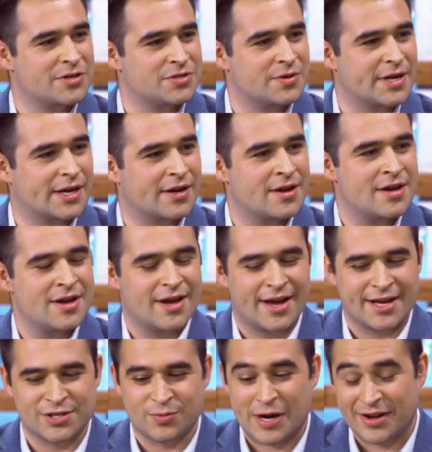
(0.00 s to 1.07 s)
are doing
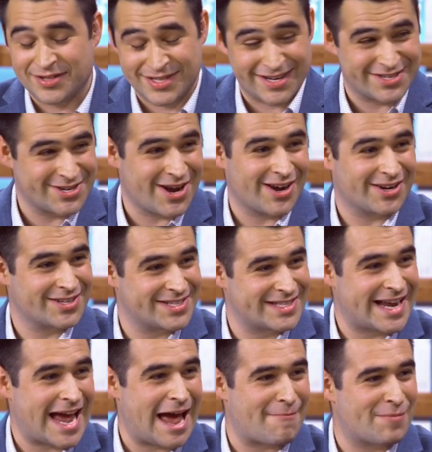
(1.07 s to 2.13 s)
as yeah. well, TikTok,
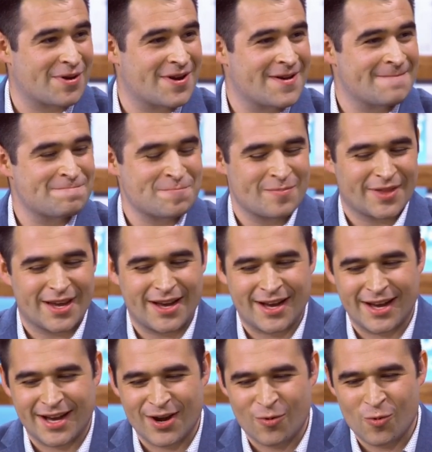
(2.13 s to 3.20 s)
Snap. Mm
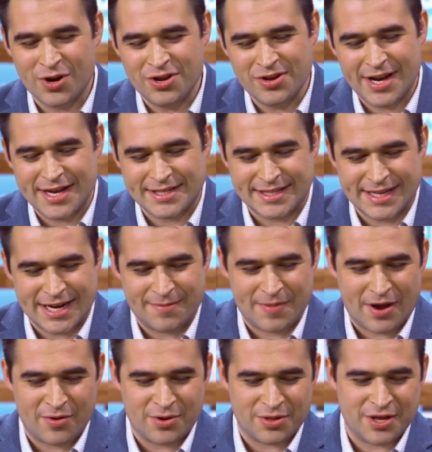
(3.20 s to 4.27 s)
-hmm. uh, what do you guys think
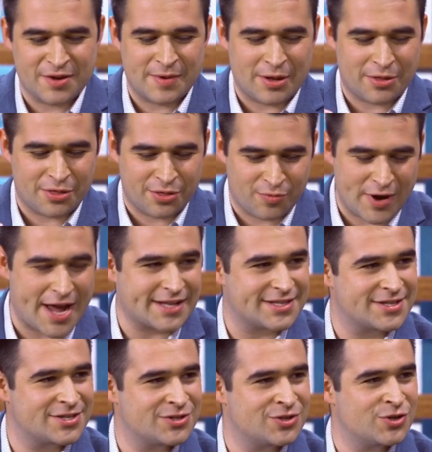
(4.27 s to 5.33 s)
about when you think about
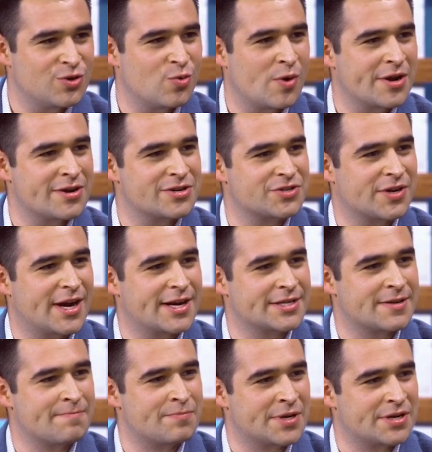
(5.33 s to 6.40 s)
threats to what you're
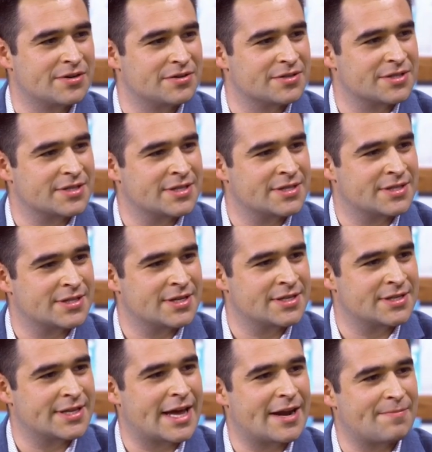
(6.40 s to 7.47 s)
trying to build? Is,
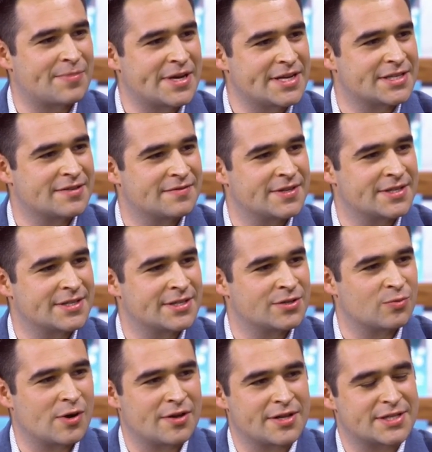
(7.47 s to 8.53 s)
is that a piece of this
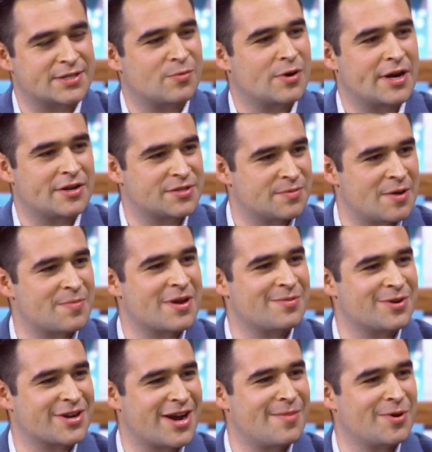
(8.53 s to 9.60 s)
as well that someone else might be
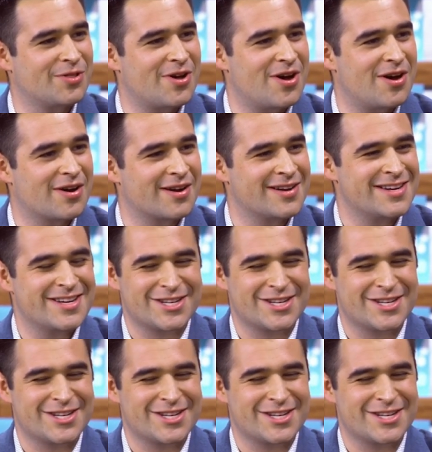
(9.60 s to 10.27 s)
able to come along,